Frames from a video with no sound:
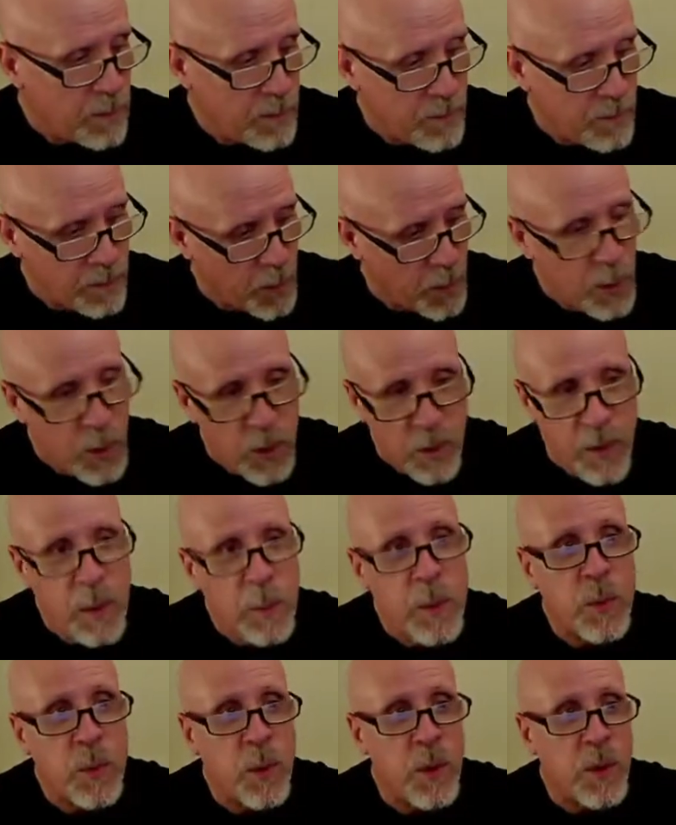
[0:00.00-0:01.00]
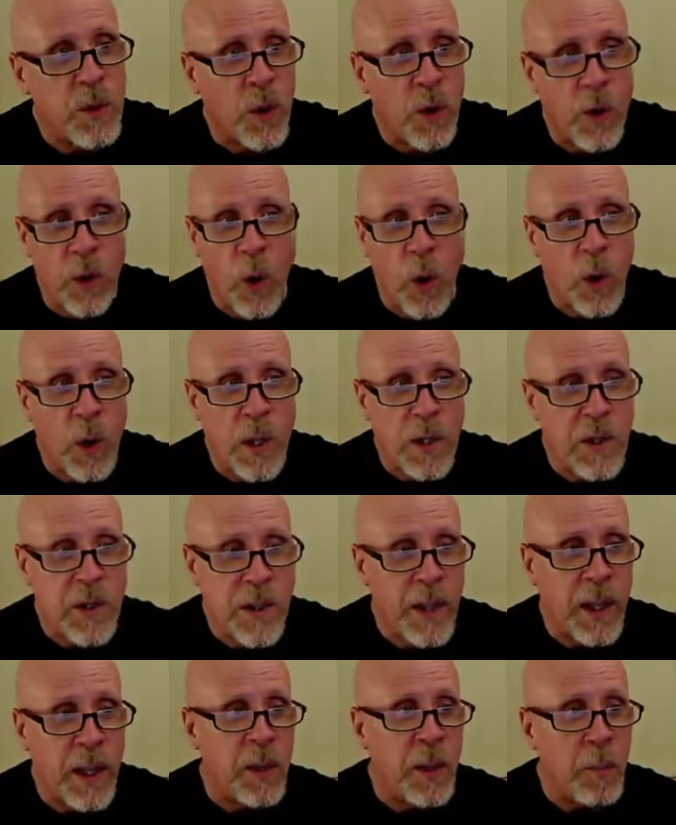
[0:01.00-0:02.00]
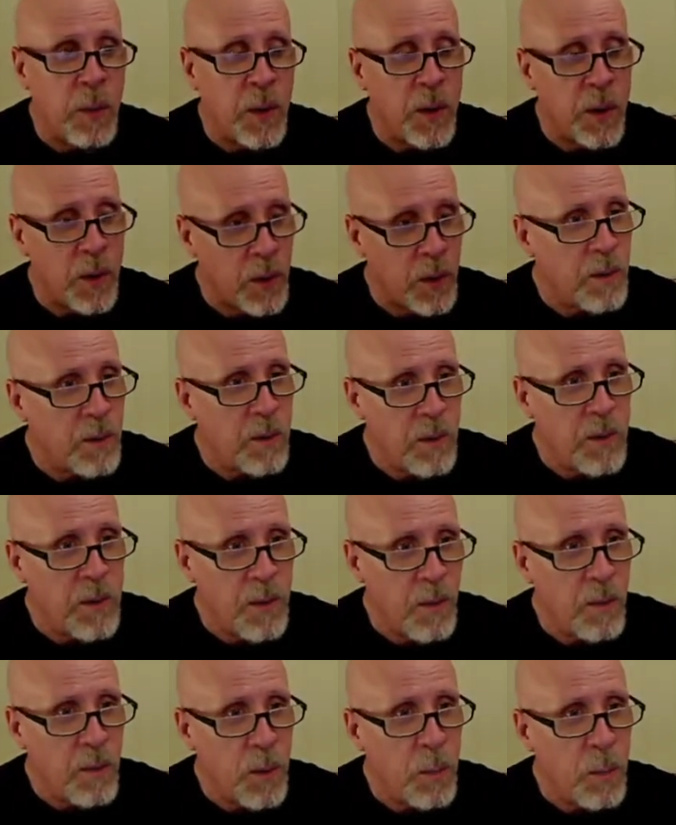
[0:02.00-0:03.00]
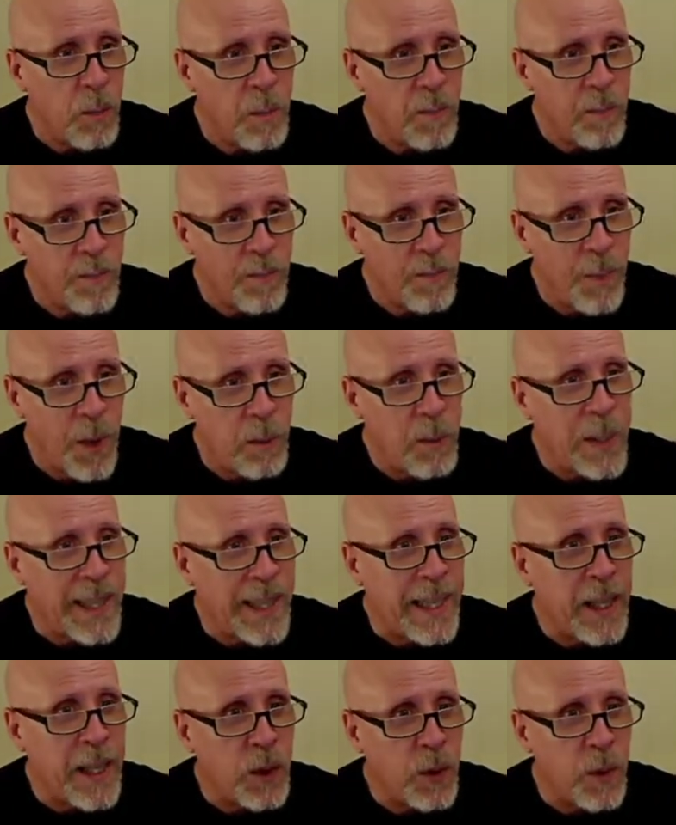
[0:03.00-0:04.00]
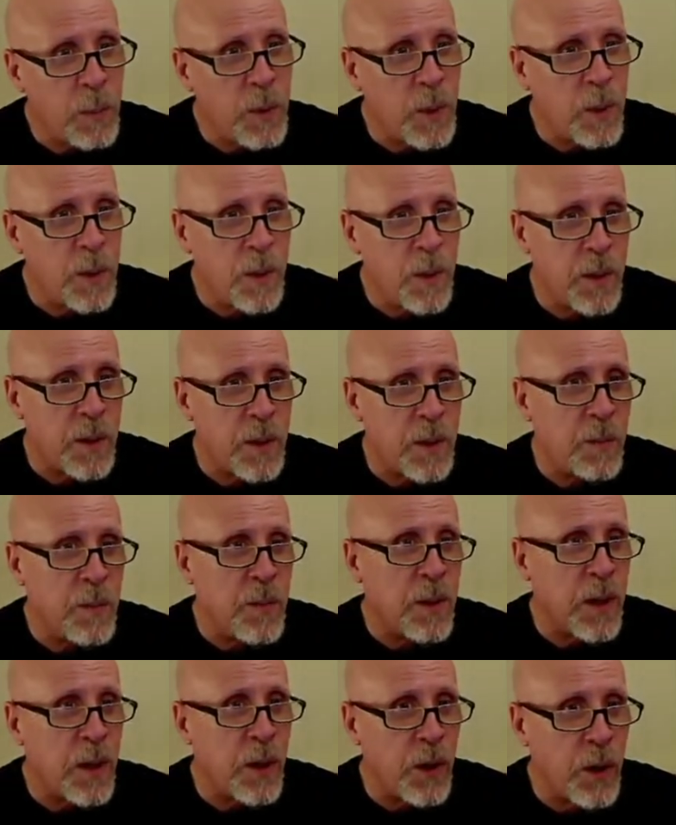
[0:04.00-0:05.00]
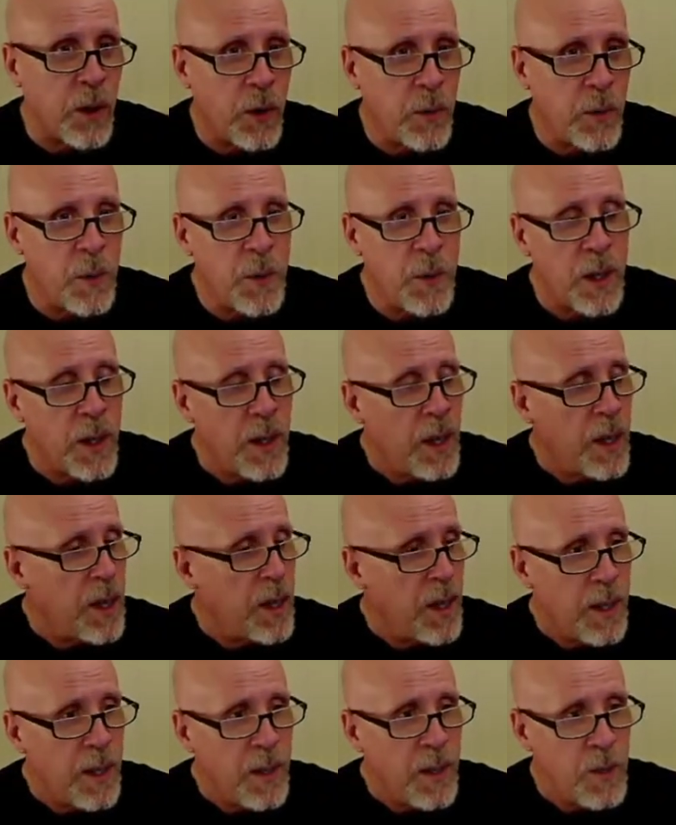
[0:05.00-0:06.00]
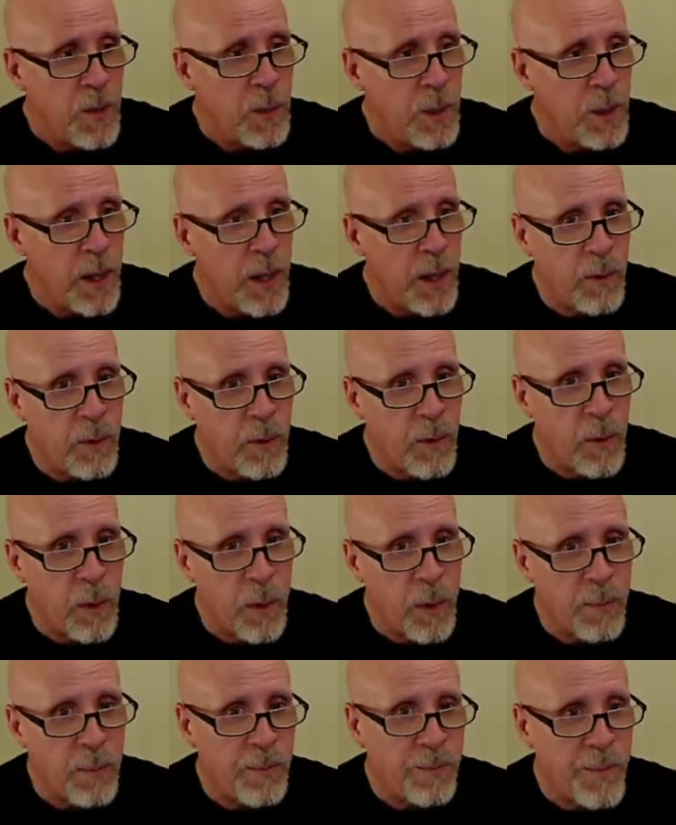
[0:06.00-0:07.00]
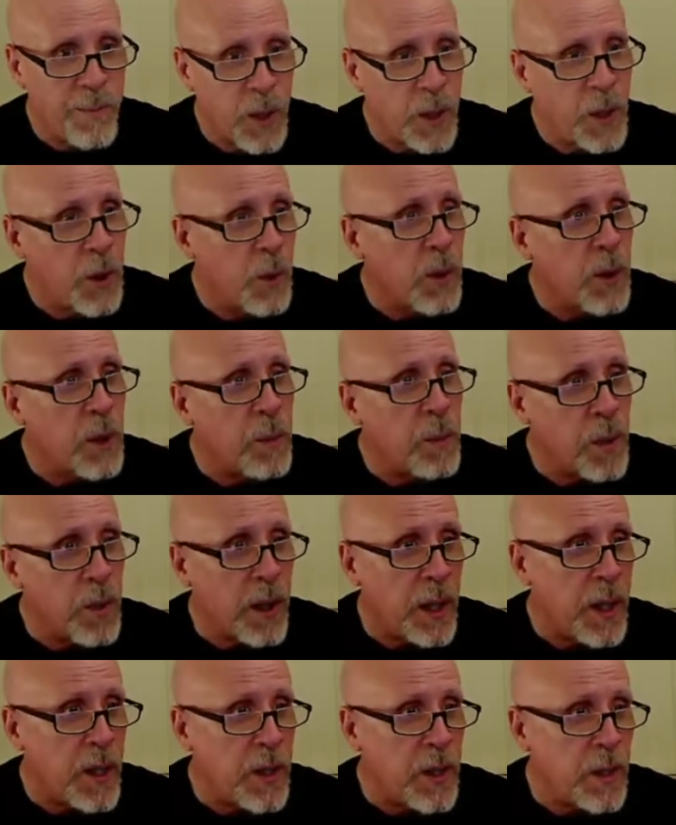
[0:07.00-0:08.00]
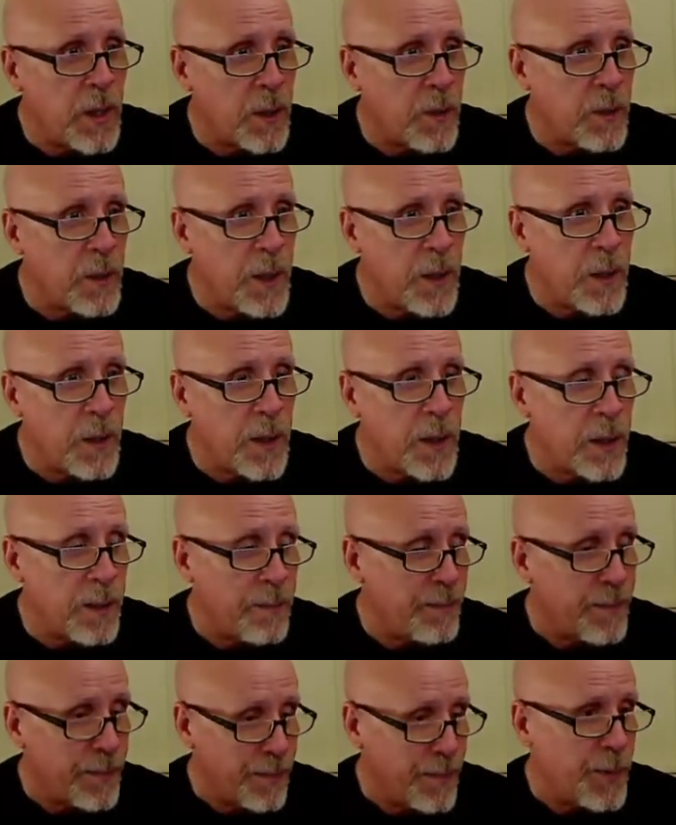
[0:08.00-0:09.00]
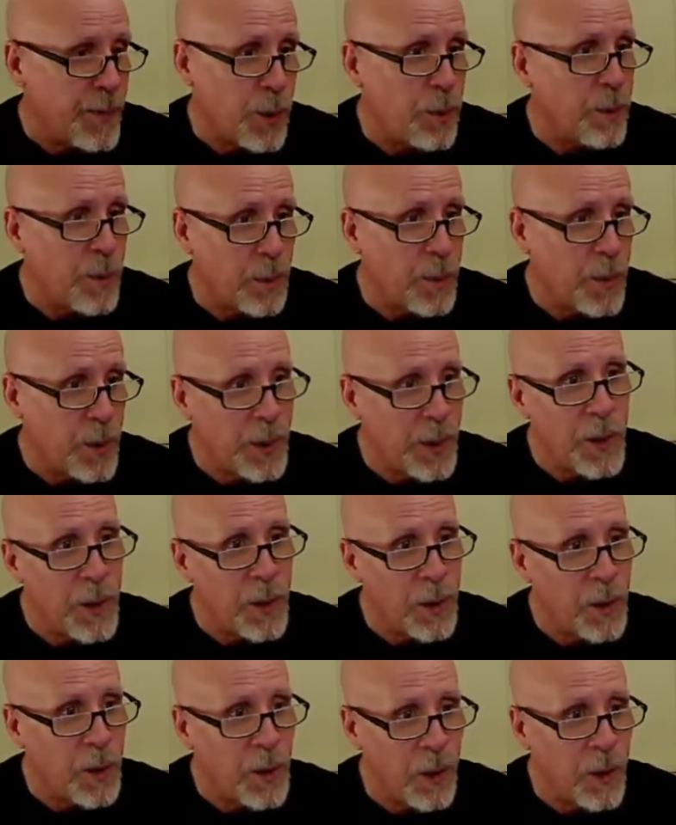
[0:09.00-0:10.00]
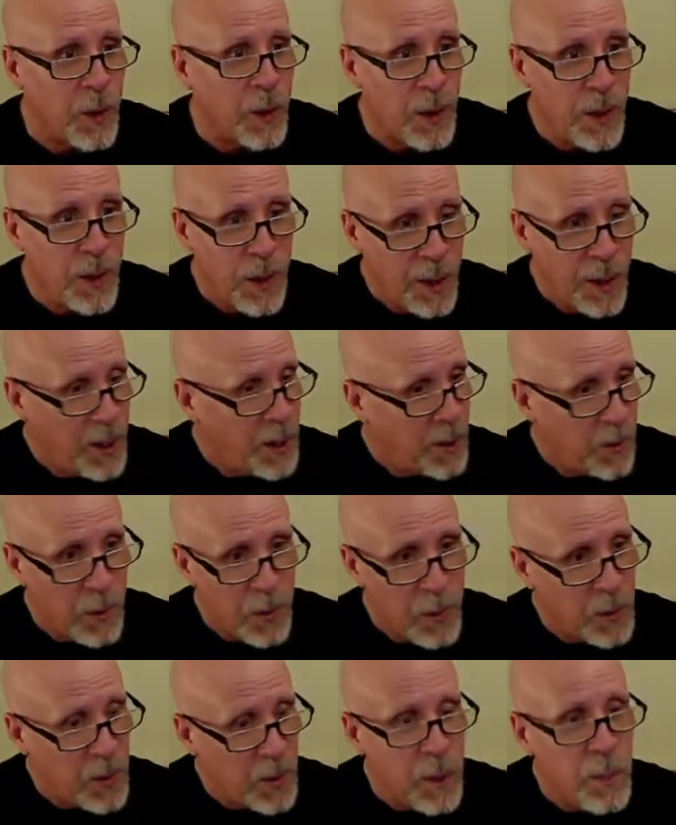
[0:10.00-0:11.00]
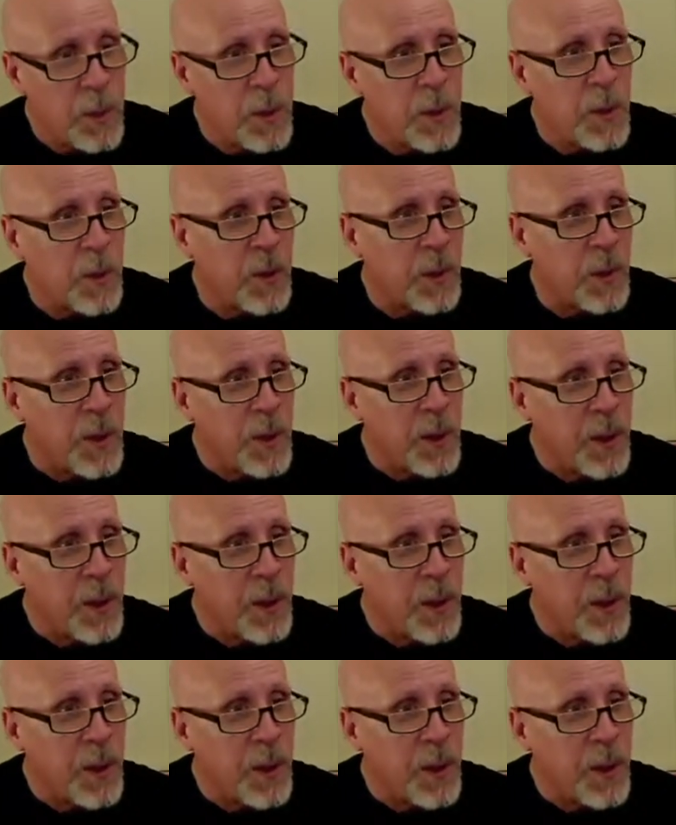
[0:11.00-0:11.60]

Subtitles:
The most famous one is called RSA, but there are several public key crypto systems that are used to allow for secure communication over the internet. So, in particular, when you type in your